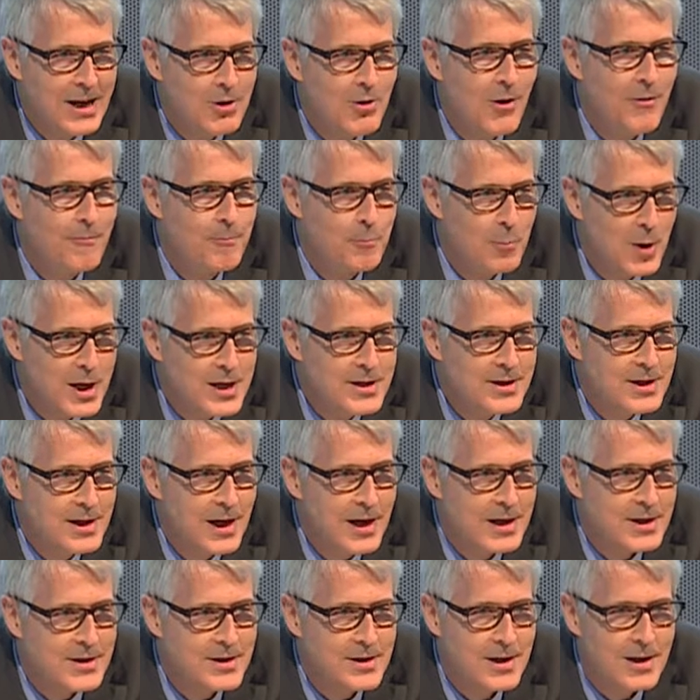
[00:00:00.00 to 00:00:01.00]
you have breast
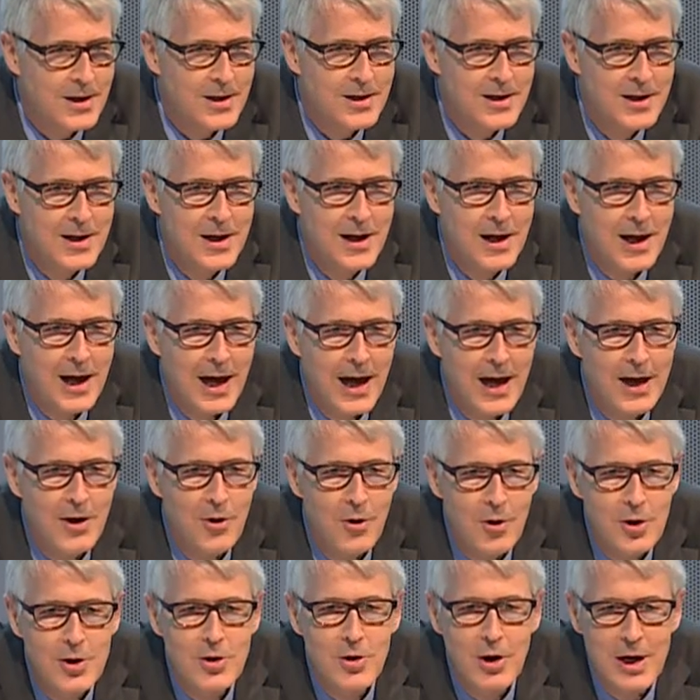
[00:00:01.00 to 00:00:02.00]
cancer and
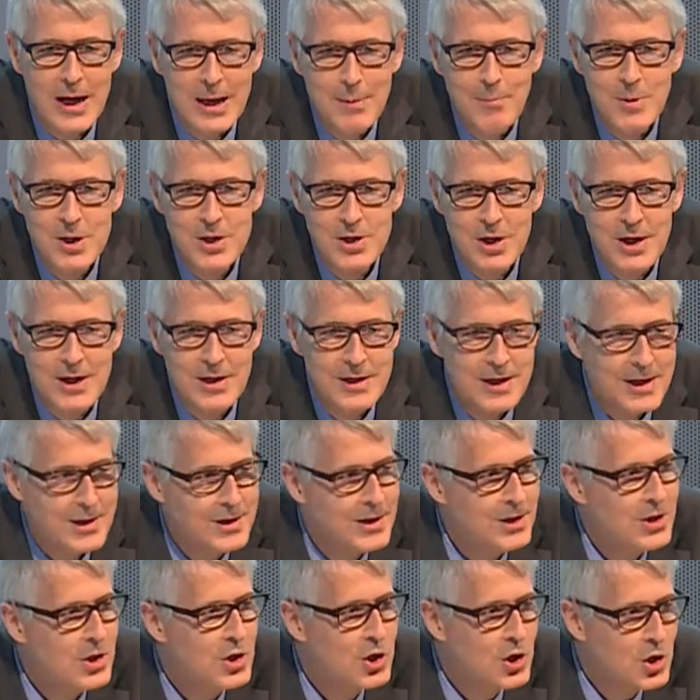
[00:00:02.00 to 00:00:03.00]
all your imaging
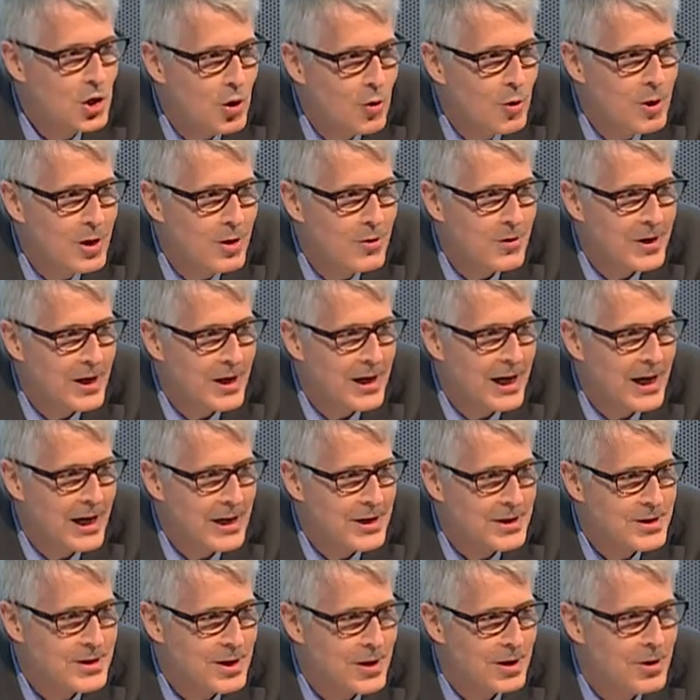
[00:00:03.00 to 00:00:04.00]
doesn't show you the
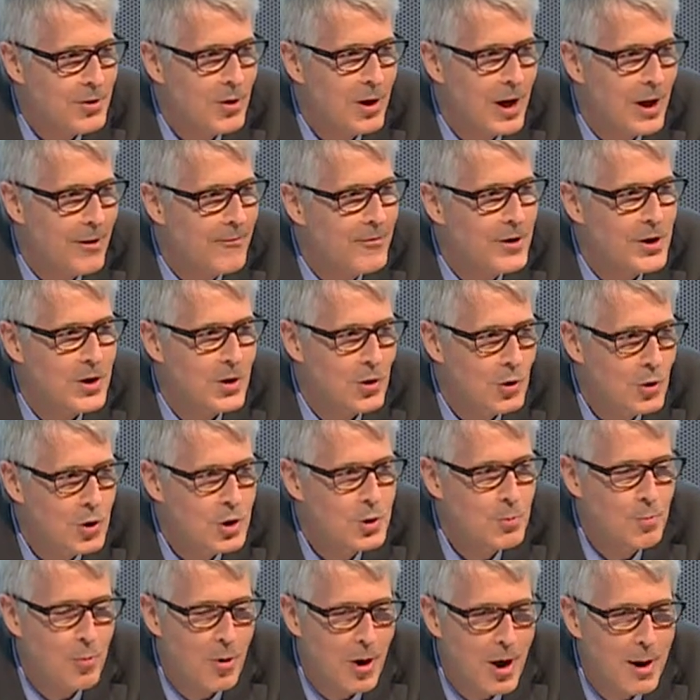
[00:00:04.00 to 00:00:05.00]
cancer, you have a huge
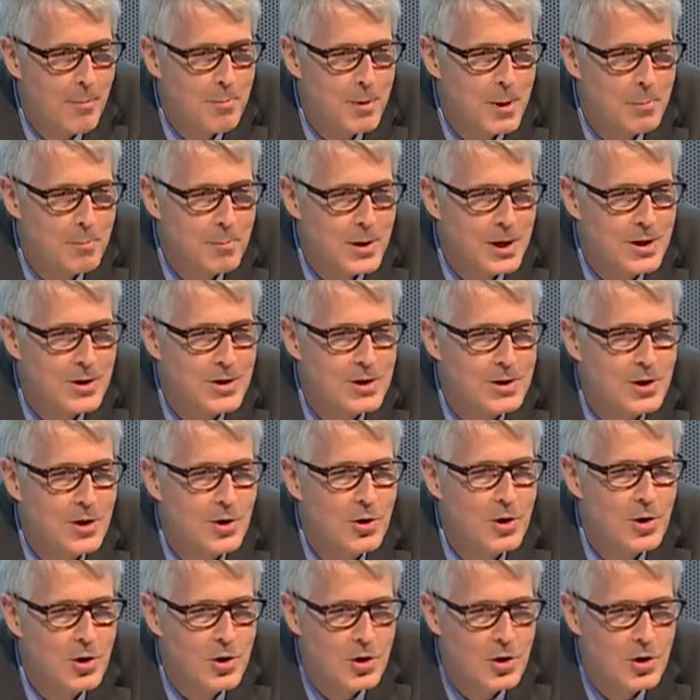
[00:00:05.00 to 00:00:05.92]
problem, because you